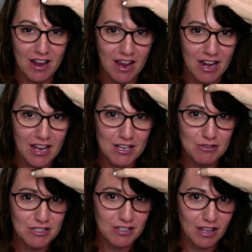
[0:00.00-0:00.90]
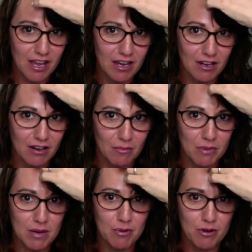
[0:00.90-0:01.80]
And I used to
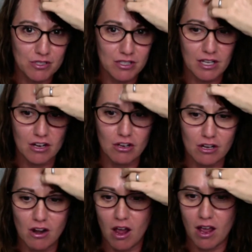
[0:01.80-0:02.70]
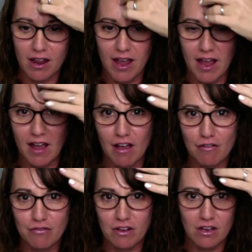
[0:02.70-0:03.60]
be a person that could not have